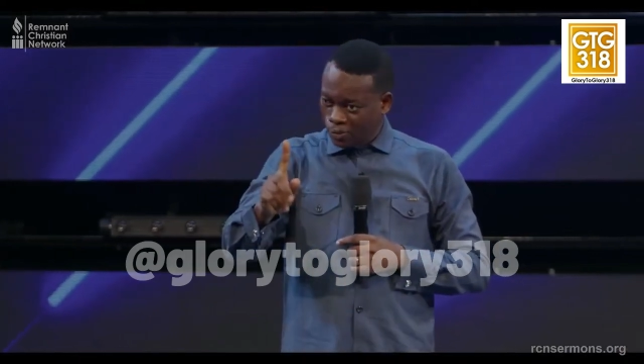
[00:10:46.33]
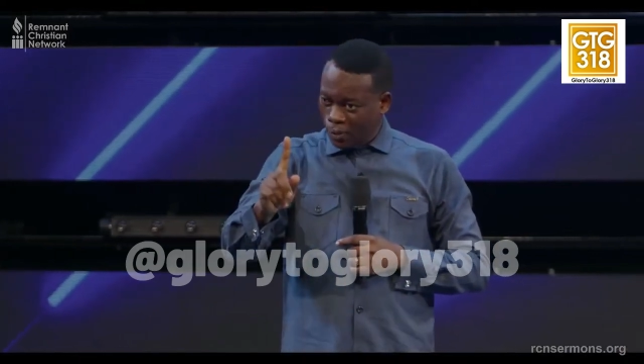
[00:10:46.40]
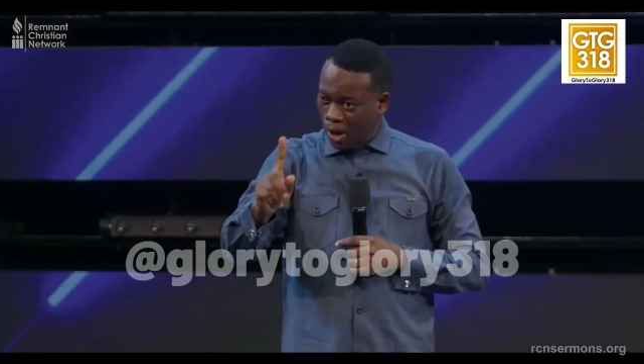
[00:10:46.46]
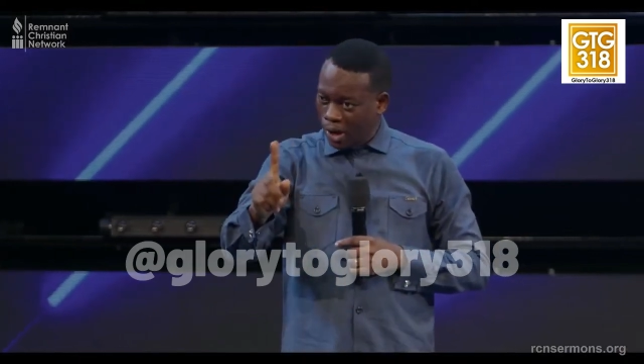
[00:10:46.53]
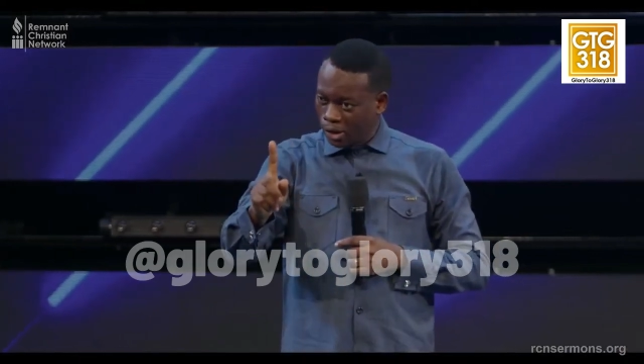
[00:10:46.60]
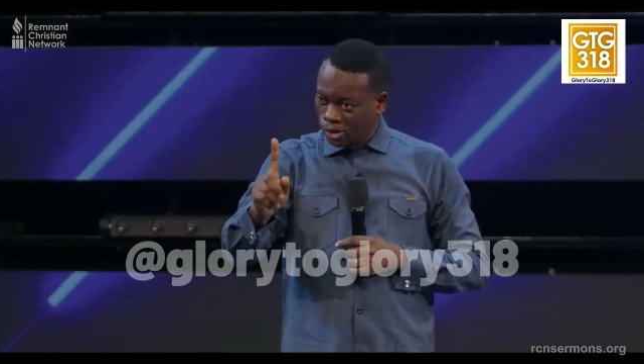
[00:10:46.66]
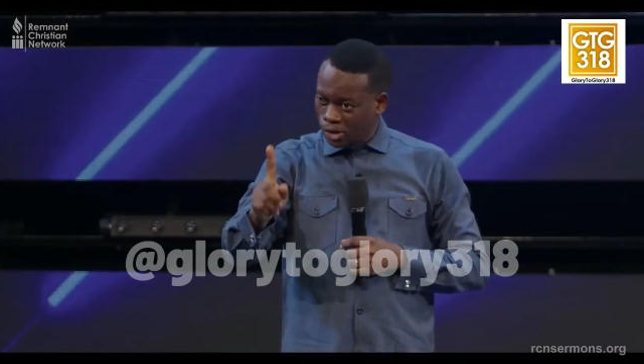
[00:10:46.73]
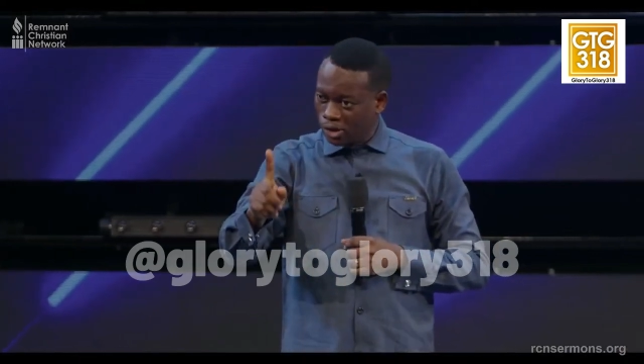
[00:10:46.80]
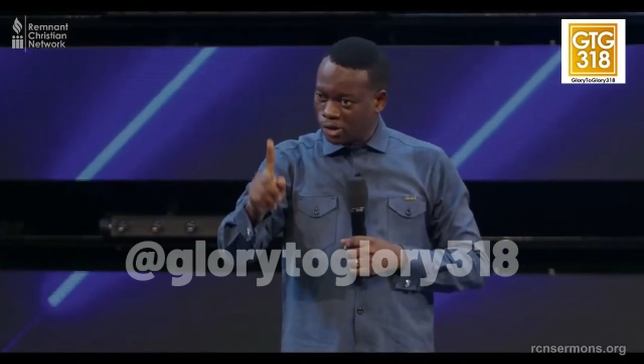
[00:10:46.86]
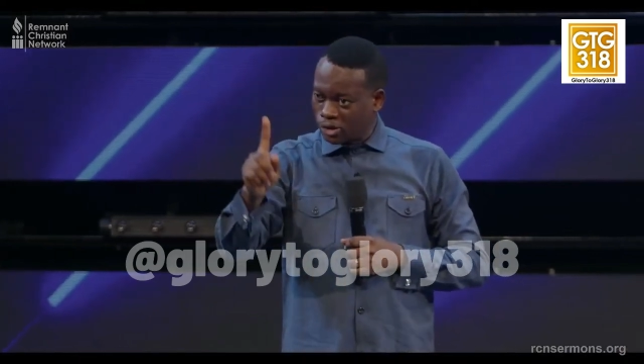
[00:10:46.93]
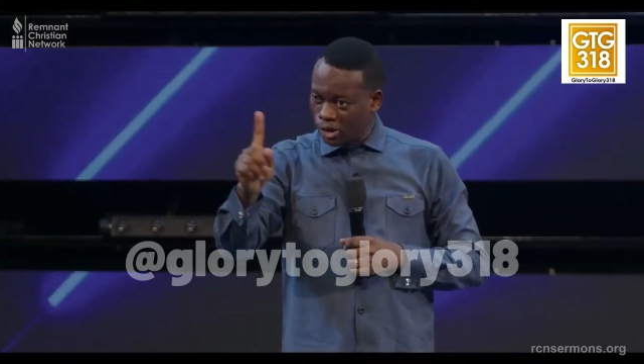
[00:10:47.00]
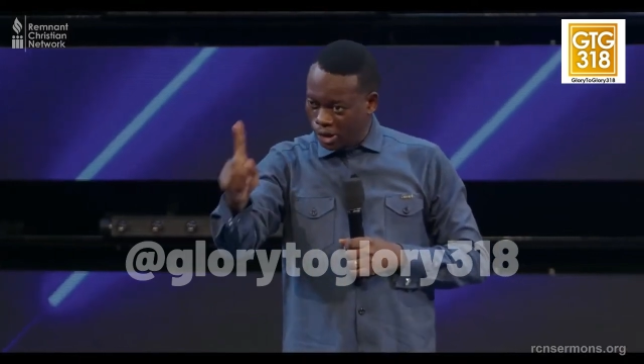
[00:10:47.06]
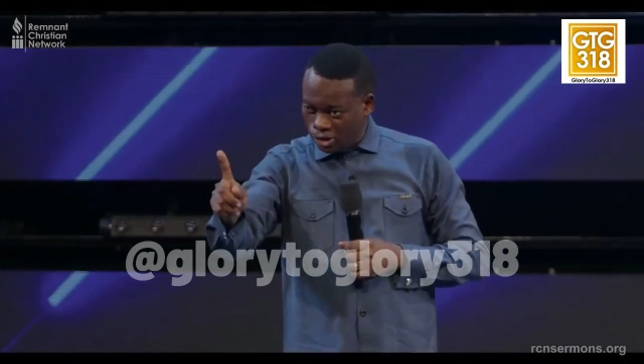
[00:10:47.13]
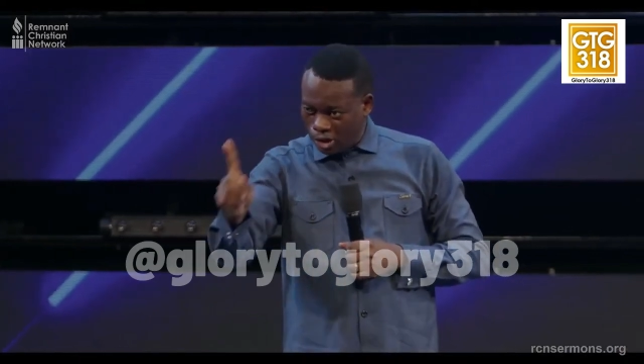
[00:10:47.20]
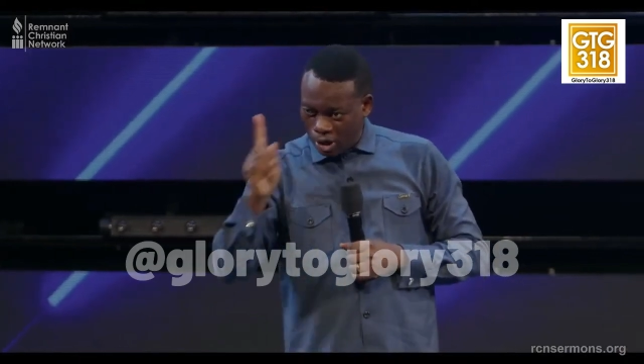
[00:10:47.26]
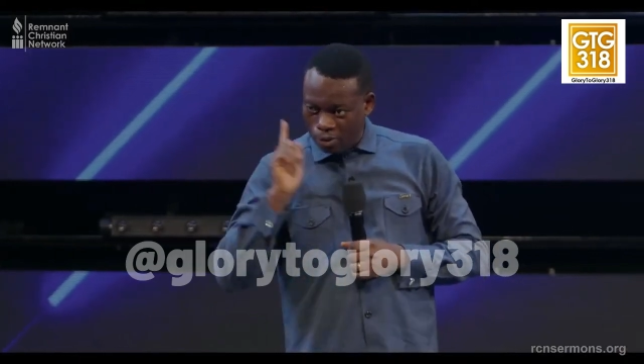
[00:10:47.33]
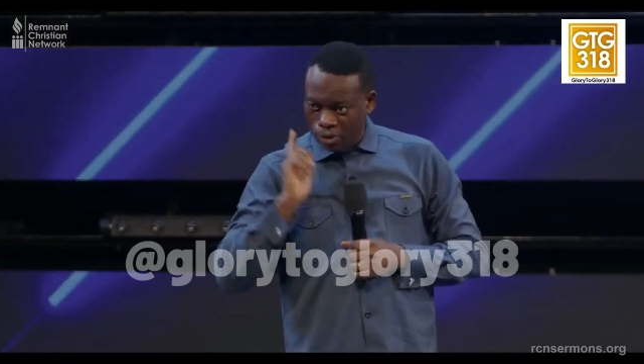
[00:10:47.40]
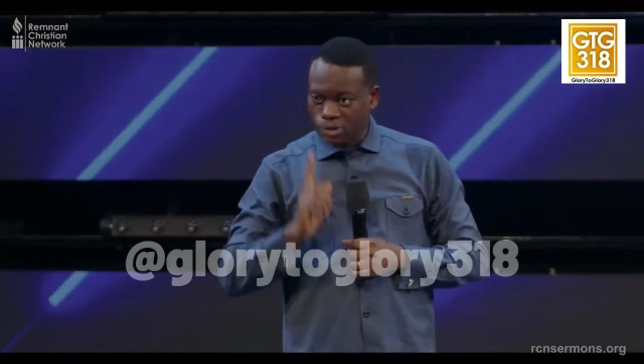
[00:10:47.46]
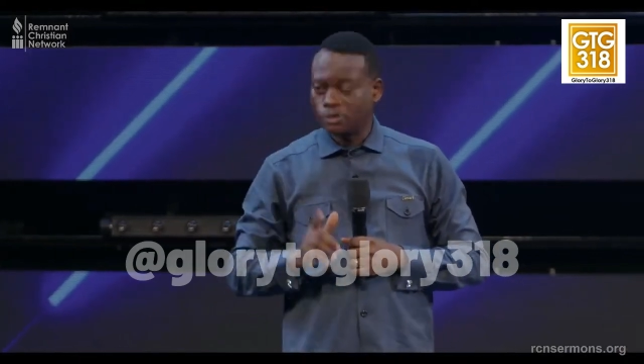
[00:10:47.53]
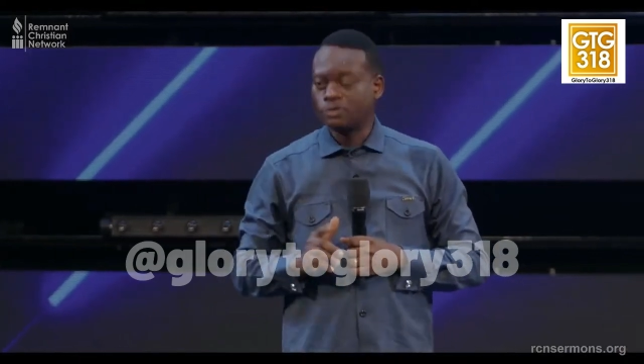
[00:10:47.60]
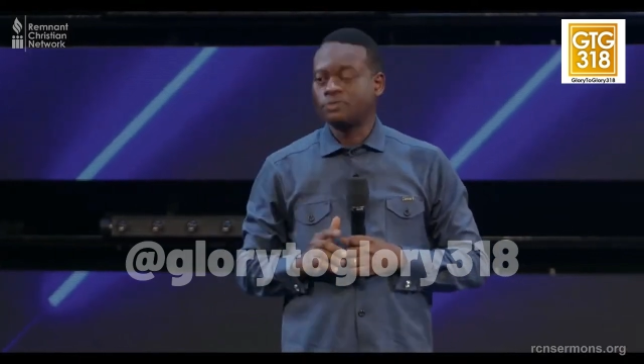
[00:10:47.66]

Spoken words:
why I say it's 8 hours.